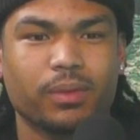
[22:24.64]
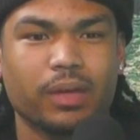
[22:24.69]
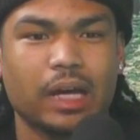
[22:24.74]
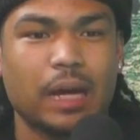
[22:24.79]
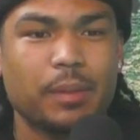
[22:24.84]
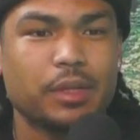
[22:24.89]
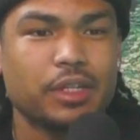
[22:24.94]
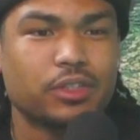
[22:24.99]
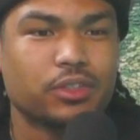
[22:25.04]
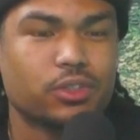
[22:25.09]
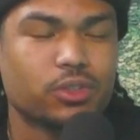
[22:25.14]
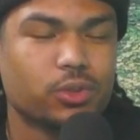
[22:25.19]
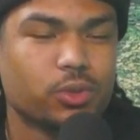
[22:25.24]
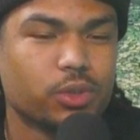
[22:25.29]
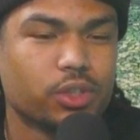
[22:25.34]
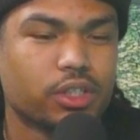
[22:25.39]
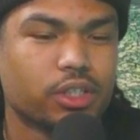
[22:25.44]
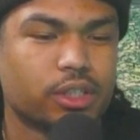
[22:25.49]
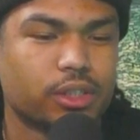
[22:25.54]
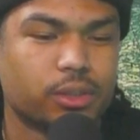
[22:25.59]
I be in the
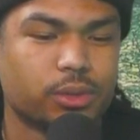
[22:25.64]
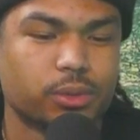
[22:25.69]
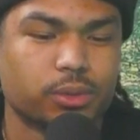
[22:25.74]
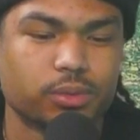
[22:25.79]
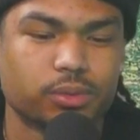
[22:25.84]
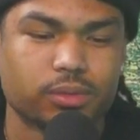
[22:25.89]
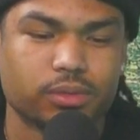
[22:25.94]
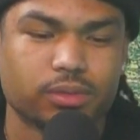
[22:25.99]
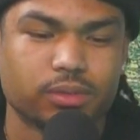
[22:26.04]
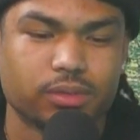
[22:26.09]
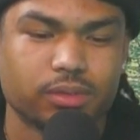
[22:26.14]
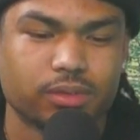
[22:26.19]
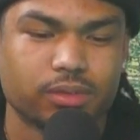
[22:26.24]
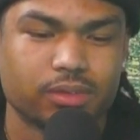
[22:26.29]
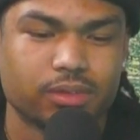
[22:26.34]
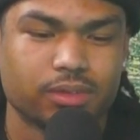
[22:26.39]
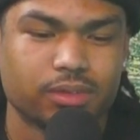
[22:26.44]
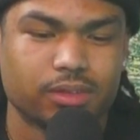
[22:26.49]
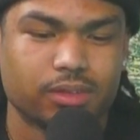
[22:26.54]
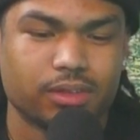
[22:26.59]
studio,
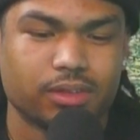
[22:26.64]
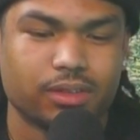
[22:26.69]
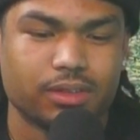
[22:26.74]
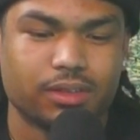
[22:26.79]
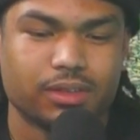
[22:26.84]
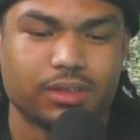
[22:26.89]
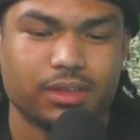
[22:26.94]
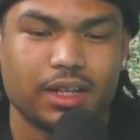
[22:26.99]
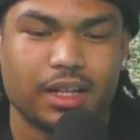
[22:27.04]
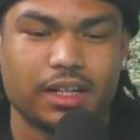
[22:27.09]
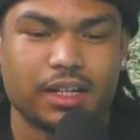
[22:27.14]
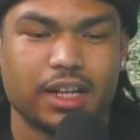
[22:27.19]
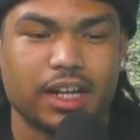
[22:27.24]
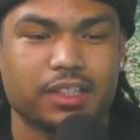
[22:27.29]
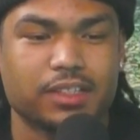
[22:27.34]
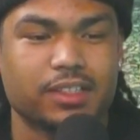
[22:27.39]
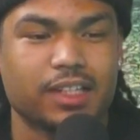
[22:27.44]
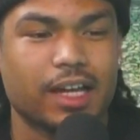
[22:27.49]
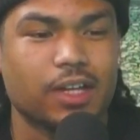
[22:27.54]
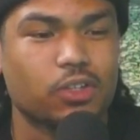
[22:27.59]
and then I
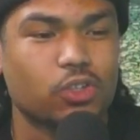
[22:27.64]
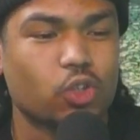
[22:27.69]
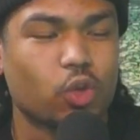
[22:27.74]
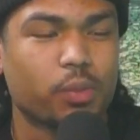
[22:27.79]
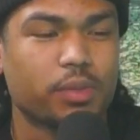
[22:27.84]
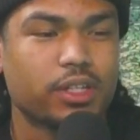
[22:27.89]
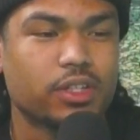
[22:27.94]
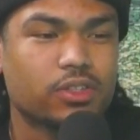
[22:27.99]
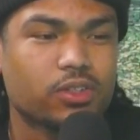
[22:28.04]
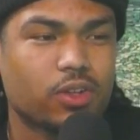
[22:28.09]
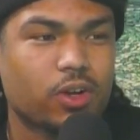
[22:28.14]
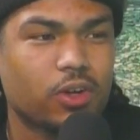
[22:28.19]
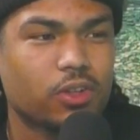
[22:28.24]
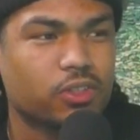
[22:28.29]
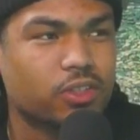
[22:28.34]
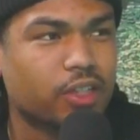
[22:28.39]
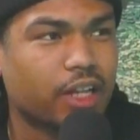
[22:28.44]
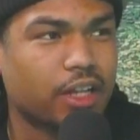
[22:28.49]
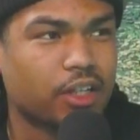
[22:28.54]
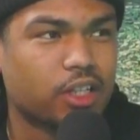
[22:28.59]
just got so many
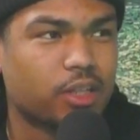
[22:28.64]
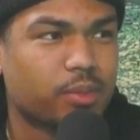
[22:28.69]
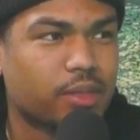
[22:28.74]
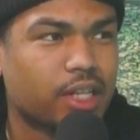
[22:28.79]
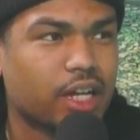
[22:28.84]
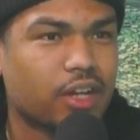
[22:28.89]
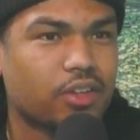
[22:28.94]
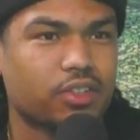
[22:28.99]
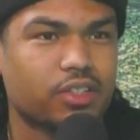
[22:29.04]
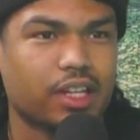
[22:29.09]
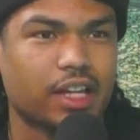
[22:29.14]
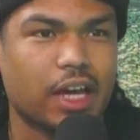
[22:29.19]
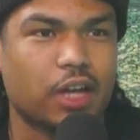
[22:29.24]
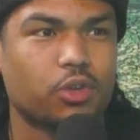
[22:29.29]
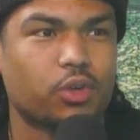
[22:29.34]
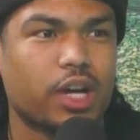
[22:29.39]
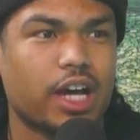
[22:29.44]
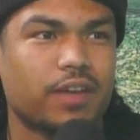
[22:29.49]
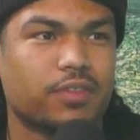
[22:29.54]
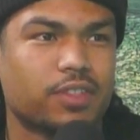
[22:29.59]
songs like coming out. It's like I
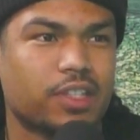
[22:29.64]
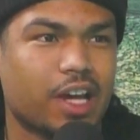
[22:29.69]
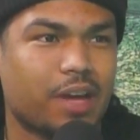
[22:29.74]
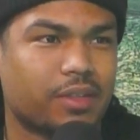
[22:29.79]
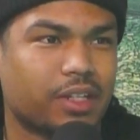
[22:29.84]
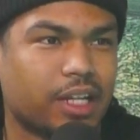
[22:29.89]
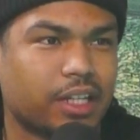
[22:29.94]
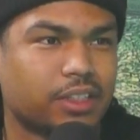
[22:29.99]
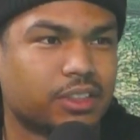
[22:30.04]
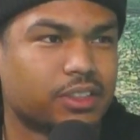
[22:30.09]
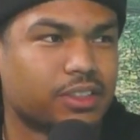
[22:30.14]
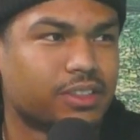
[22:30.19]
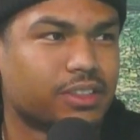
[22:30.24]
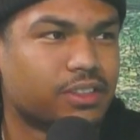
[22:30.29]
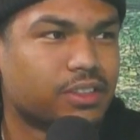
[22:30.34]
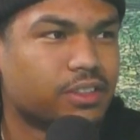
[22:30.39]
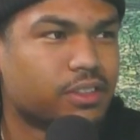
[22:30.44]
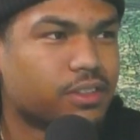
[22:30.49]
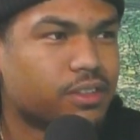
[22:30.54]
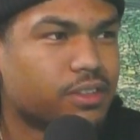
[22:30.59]
don't have time to like
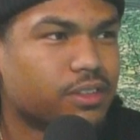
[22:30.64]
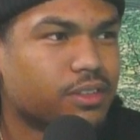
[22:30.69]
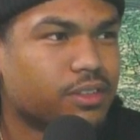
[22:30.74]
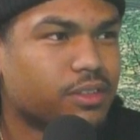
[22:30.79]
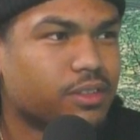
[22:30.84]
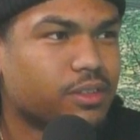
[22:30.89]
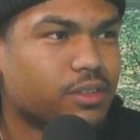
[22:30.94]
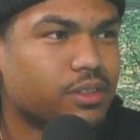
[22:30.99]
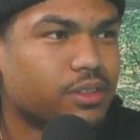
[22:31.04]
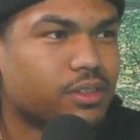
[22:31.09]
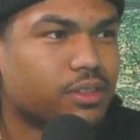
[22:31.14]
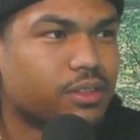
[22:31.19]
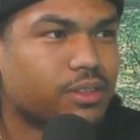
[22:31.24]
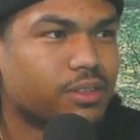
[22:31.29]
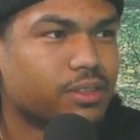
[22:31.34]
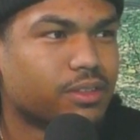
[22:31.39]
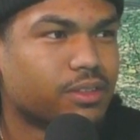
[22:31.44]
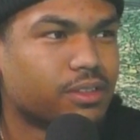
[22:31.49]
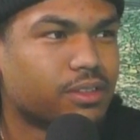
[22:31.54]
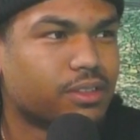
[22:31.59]
just
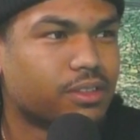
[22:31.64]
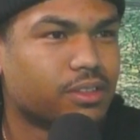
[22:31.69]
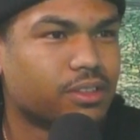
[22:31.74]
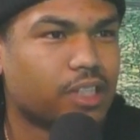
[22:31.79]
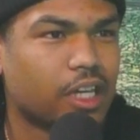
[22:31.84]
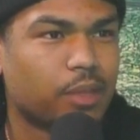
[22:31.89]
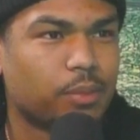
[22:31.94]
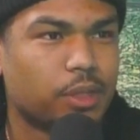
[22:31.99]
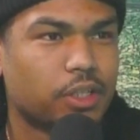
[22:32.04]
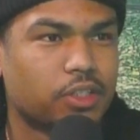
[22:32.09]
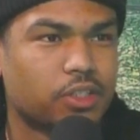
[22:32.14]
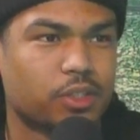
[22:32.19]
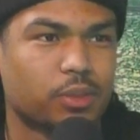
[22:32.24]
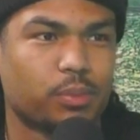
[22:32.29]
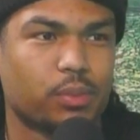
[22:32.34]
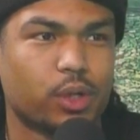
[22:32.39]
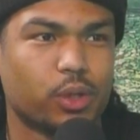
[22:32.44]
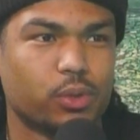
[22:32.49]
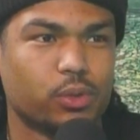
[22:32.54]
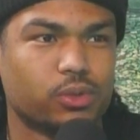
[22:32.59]
take pictures
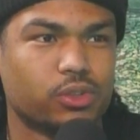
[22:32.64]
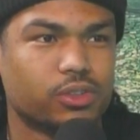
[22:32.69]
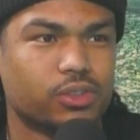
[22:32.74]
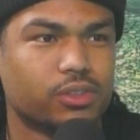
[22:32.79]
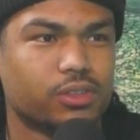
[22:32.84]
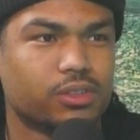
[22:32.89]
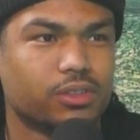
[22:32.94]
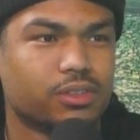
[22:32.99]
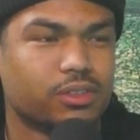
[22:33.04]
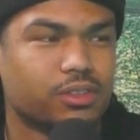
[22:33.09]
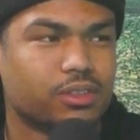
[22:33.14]
and post.